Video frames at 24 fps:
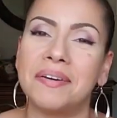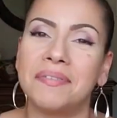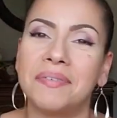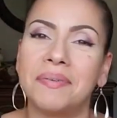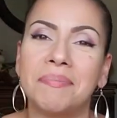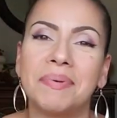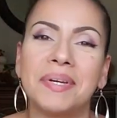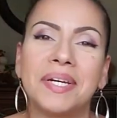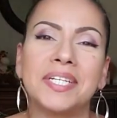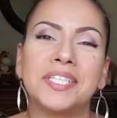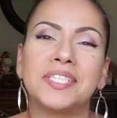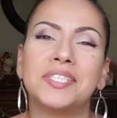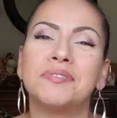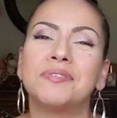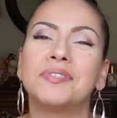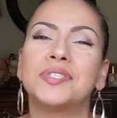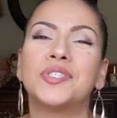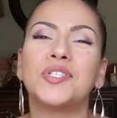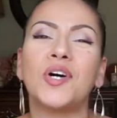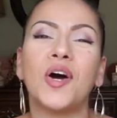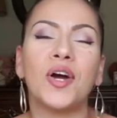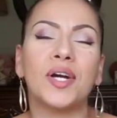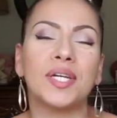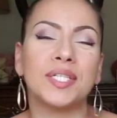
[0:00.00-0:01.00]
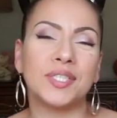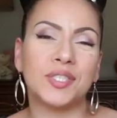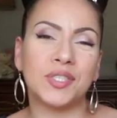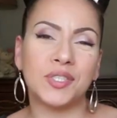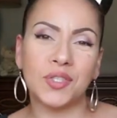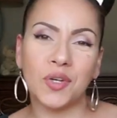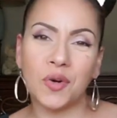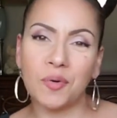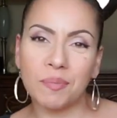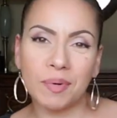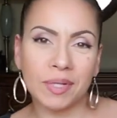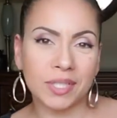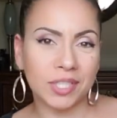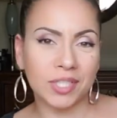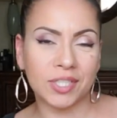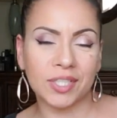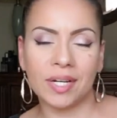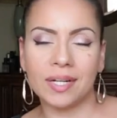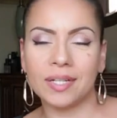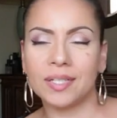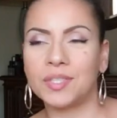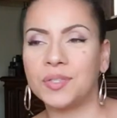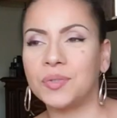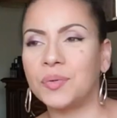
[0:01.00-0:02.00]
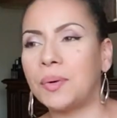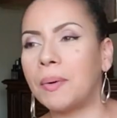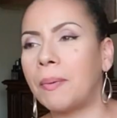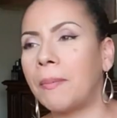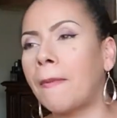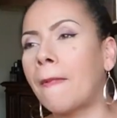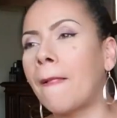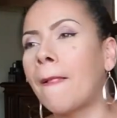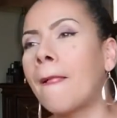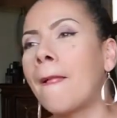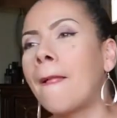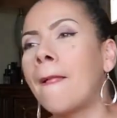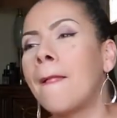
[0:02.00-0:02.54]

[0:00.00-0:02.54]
of it because she was talking so much junk to him.